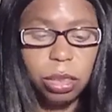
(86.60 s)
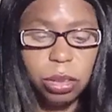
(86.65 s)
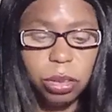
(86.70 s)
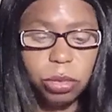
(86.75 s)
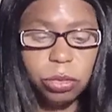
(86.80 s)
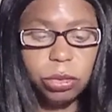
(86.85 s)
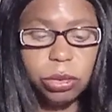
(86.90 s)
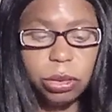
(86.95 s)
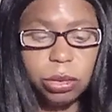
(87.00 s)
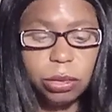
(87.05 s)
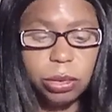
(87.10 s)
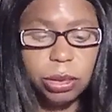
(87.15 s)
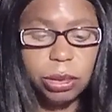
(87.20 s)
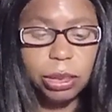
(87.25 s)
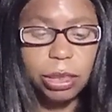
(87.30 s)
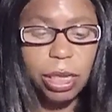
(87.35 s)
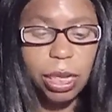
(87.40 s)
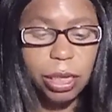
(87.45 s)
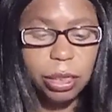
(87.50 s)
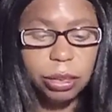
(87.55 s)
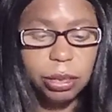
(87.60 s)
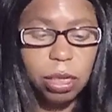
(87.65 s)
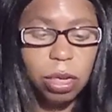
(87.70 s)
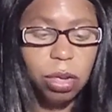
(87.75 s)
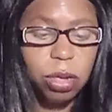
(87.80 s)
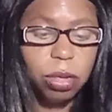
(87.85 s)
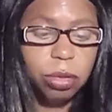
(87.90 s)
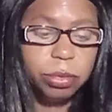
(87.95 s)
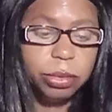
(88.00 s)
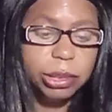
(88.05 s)
So the debt
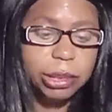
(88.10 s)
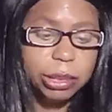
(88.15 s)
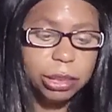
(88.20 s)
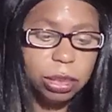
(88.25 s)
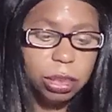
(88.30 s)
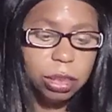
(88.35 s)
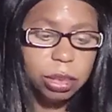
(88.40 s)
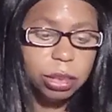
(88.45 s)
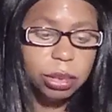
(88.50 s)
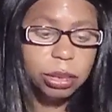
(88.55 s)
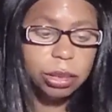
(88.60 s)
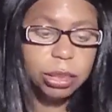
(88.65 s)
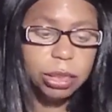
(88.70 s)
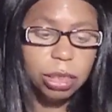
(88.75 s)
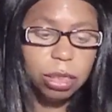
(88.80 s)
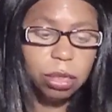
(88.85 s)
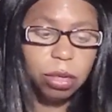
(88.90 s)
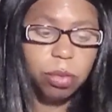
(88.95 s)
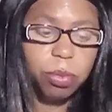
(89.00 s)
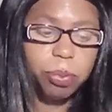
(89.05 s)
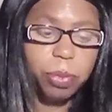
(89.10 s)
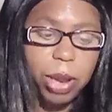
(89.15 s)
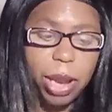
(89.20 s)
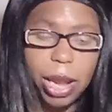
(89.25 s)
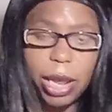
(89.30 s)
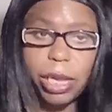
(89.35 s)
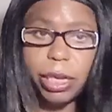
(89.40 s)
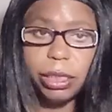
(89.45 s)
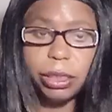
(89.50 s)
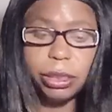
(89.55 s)
ceiling deal
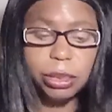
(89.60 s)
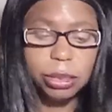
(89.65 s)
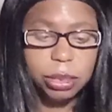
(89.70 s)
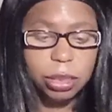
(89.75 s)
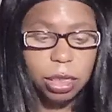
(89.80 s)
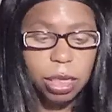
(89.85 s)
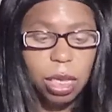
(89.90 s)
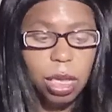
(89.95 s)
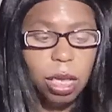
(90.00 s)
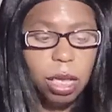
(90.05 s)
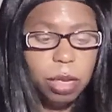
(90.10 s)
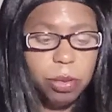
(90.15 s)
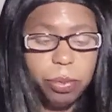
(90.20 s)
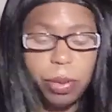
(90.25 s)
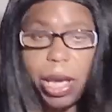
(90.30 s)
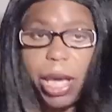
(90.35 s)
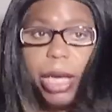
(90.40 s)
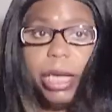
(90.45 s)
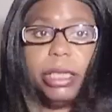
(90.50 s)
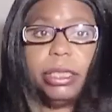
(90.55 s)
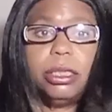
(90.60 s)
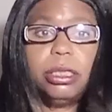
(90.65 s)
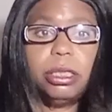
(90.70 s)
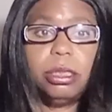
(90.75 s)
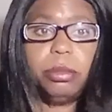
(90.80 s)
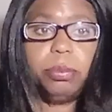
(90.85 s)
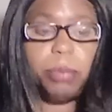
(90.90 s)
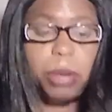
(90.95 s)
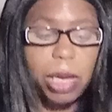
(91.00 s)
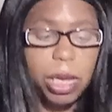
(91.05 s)
passed
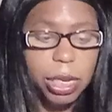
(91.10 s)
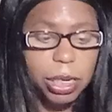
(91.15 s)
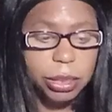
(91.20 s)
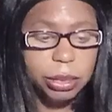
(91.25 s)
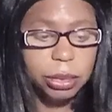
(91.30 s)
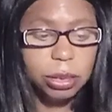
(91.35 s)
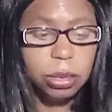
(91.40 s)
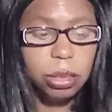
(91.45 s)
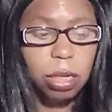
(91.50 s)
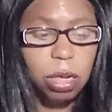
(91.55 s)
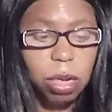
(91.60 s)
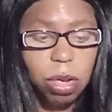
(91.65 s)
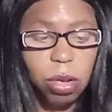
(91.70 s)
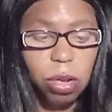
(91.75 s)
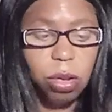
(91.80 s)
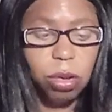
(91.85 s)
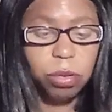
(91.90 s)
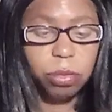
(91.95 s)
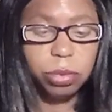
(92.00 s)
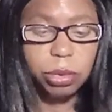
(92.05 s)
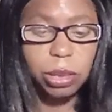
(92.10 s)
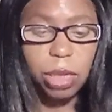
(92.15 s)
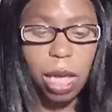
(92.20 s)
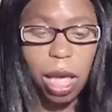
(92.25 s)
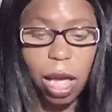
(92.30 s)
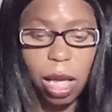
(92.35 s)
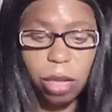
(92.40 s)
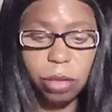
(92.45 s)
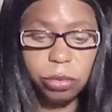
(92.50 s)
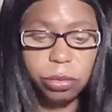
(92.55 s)
the
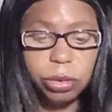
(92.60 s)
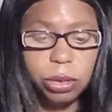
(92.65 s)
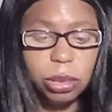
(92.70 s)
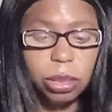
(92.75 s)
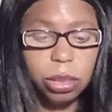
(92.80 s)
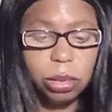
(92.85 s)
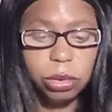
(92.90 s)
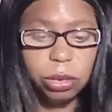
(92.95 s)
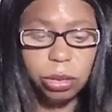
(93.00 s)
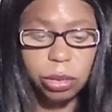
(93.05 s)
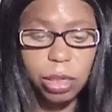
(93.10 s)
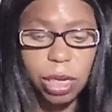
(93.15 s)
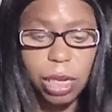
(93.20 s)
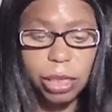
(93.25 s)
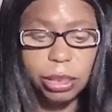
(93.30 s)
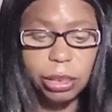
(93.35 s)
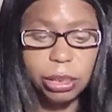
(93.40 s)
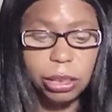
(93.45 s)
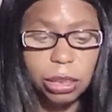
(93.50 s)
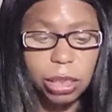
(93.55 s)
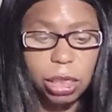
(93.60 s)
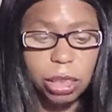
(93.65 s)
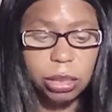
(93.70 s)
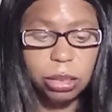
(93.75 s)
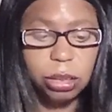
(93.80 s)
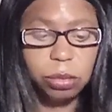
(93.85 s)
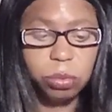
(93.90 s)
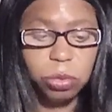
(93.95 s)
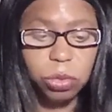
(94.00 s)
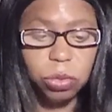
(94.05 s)
House of the United States to
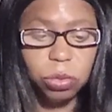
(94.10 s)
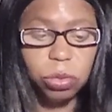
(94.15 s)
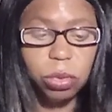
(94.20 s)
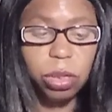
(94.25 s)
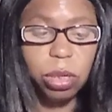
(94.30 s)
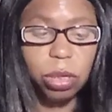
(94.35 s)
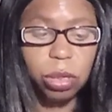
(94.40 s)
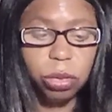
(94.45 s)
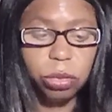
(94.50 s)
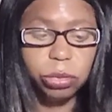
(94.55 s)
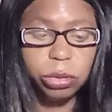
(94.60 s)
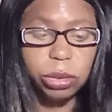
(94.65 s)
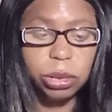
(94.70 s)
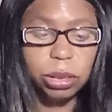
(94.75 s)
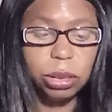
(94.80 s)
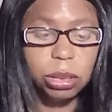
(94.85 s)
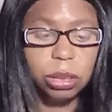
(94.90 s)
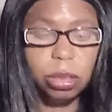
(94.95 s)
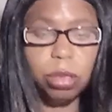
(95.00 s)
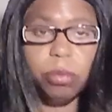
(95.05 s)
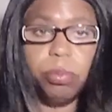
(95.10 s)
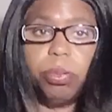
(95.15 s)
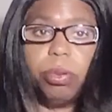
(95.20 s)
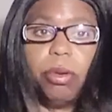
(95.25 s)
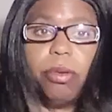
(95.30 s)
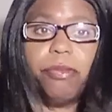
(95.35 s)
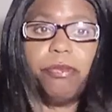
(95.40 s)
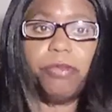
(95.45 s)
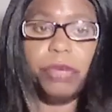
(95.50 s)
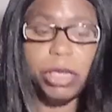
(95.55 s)
move closer to
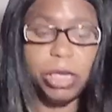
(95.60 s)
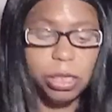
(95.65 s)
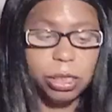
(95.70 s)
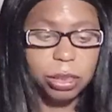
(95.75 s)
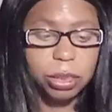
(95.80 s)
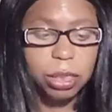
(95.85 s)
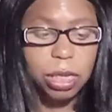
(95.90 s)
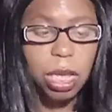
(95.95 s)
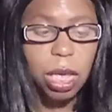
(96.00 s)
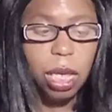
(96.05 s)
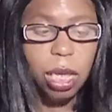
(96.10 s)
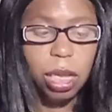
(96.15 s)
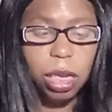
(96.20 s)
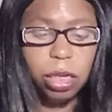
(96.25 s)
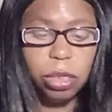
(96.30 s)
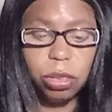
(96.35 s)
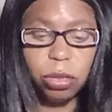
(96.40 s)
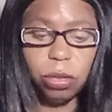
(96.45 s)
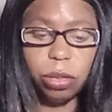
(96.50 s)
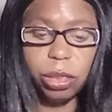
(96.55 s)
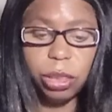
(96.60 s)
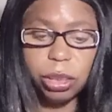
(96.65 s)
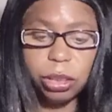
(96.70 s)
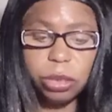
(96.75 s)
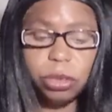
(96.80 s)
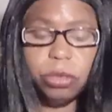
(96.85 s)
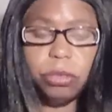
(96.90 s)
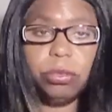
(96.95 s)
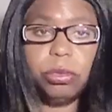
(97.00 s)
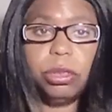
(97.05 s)
preventing,
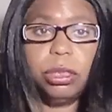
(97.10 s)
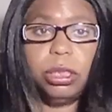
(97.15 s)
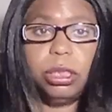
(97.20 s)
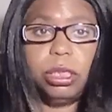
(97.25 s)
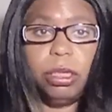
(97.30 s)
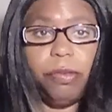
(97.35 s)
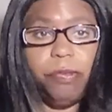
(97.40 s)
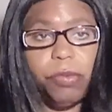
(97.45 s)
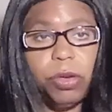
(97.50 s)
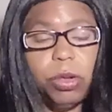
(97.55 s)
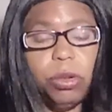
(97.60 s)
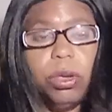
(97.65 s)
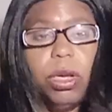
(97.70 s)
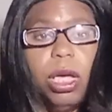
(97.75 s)
history default.